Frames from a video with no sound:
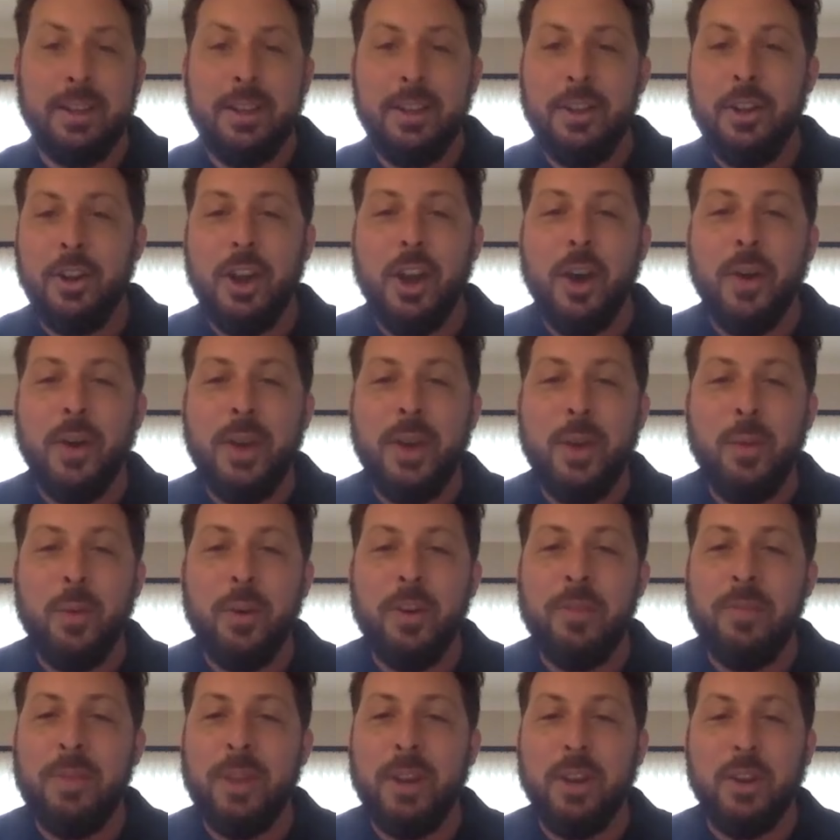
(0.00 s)
You know, he would
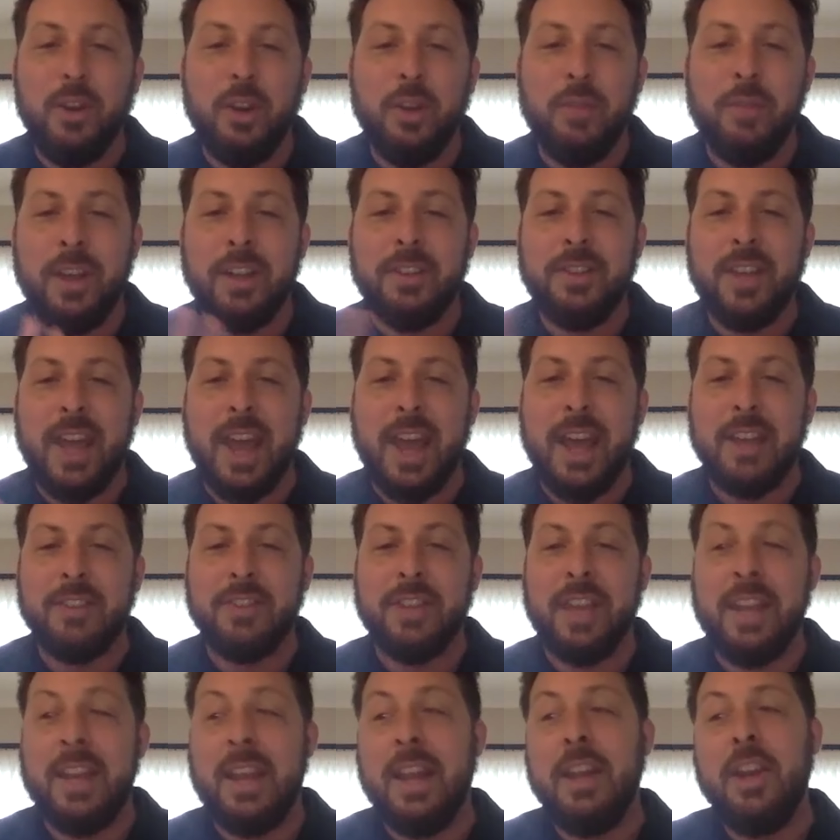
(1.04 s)
have been a, a
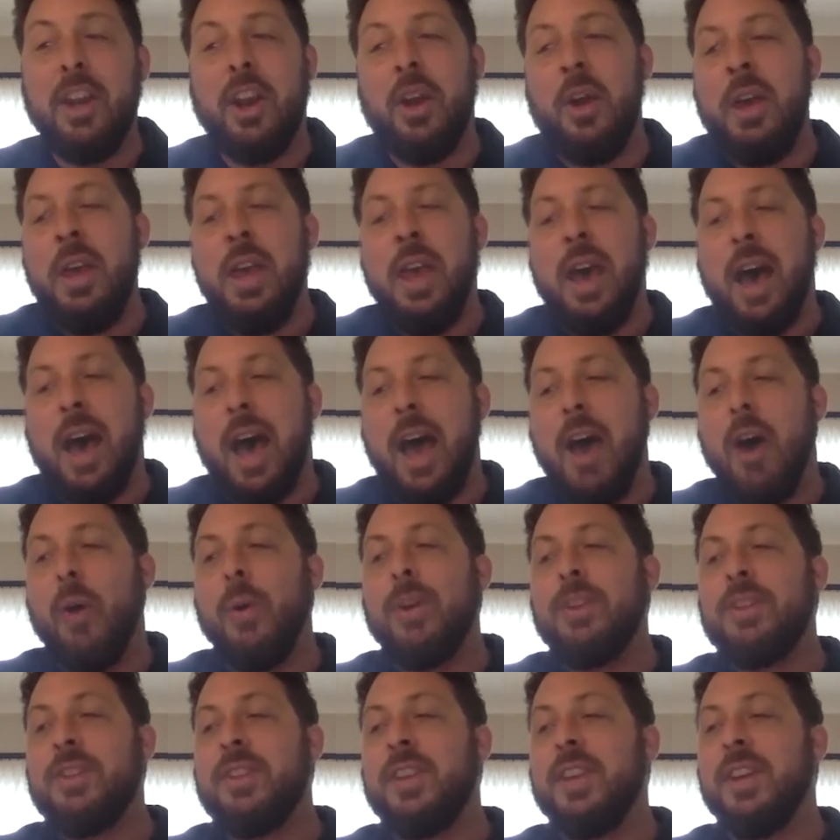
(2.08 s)
fantastic. And and you know, I
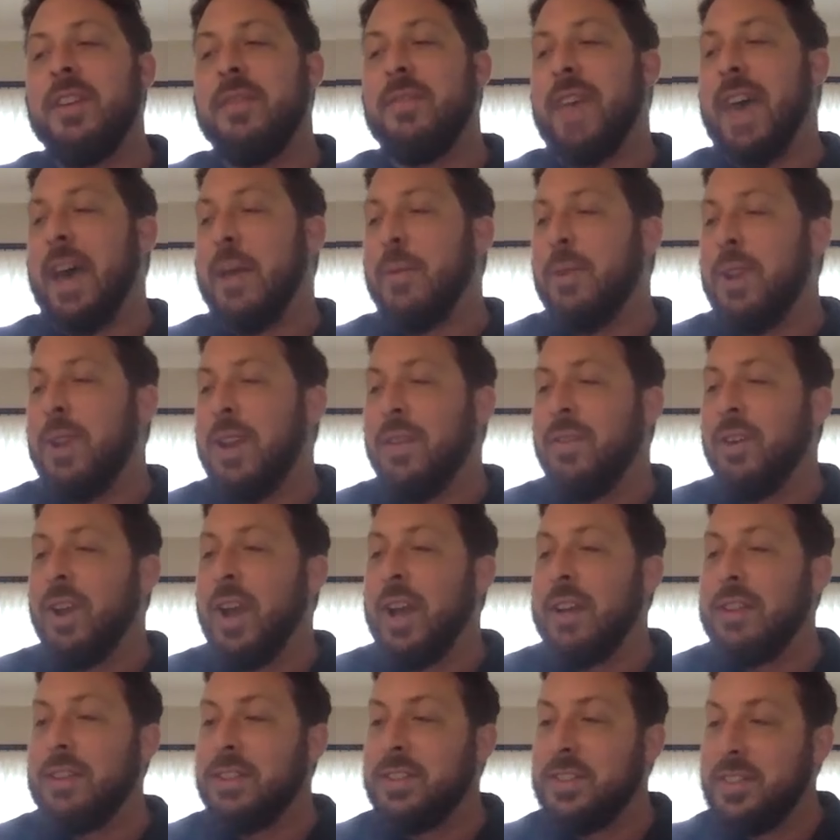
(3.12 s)
always think of that. We never
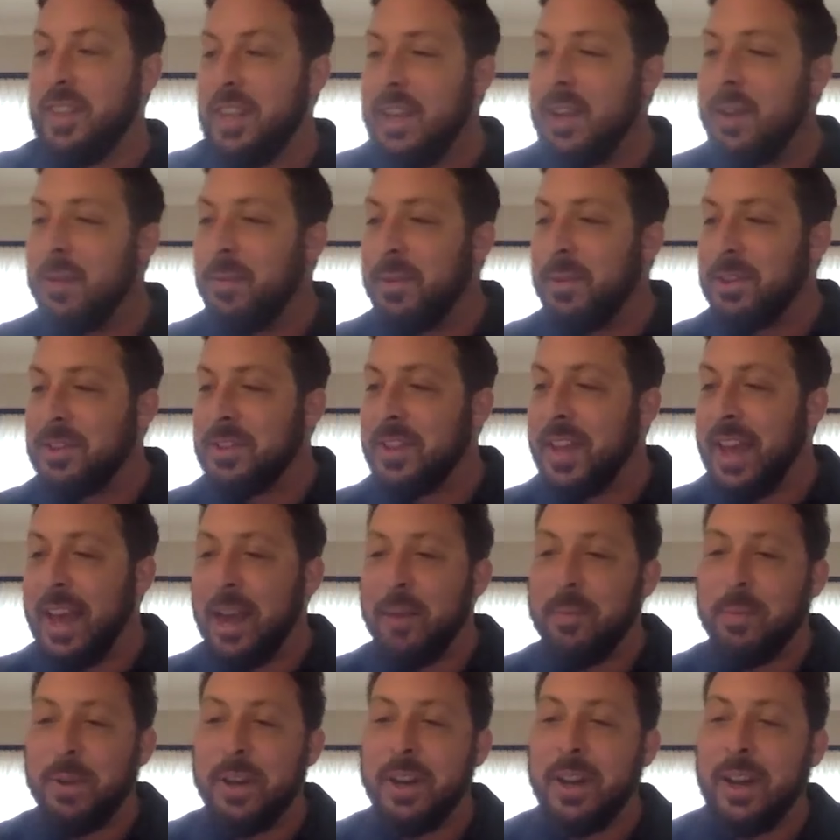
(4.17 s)
got to see him as that,
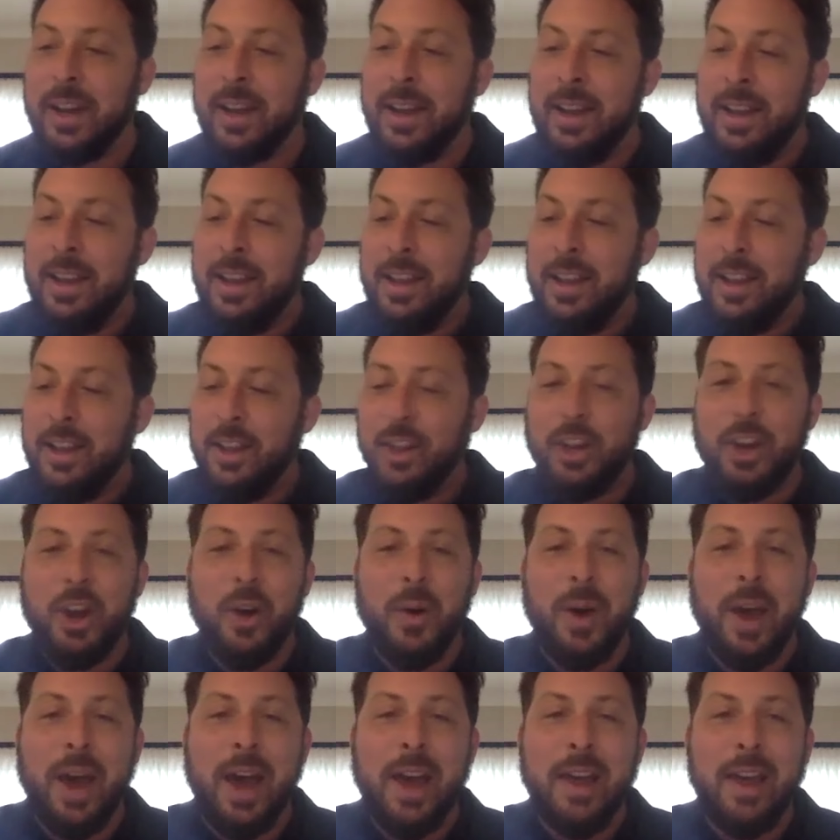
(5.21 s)
but uh, you know,
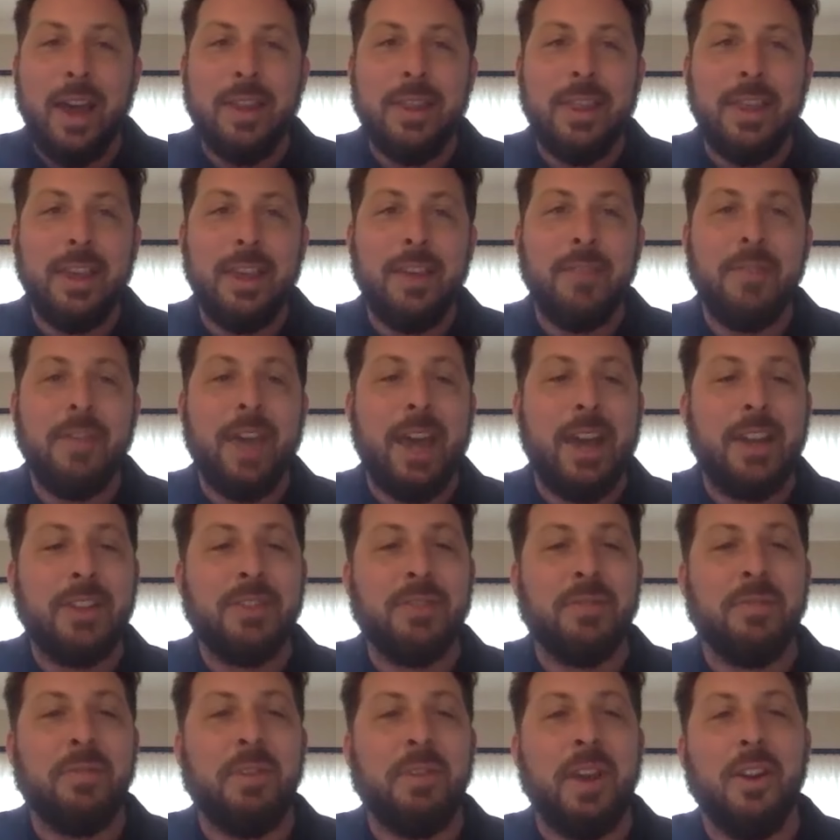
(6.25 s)
I, I think of that as
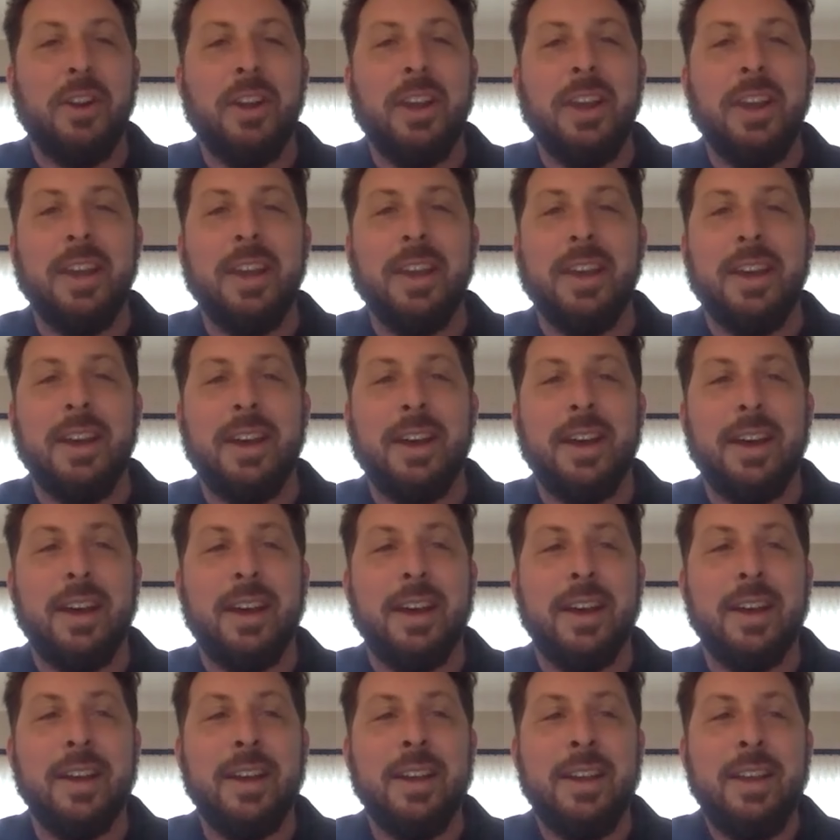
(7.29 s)
a very uh,